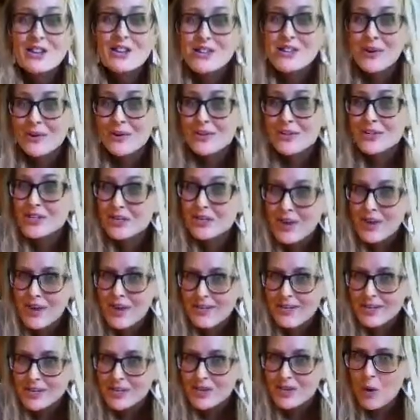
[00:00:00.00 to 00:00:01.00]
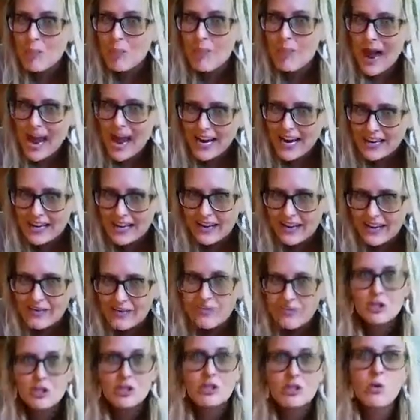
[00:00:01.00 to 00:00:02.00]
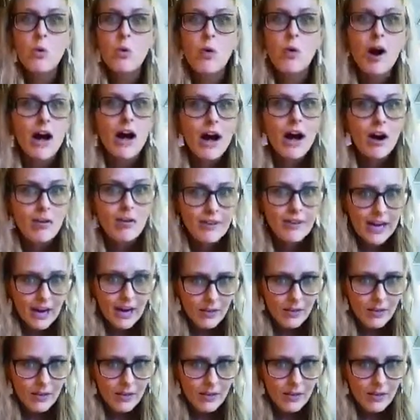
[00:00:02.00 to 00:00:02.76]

So your ceramics go back in for 12